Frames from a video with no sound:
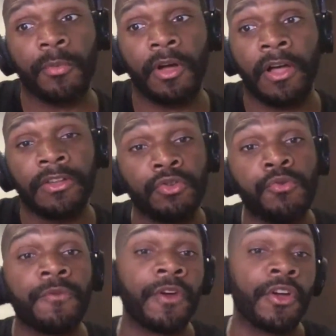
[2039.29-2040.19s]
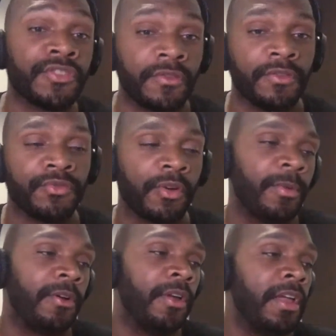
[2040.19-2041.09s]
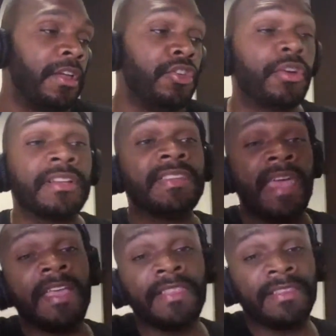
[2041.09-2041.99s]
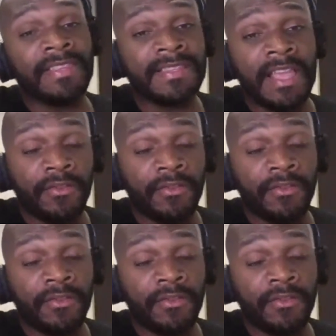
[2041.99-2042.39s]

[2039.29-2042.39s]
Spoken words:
a new version of the Drobo. You could take the disc out of the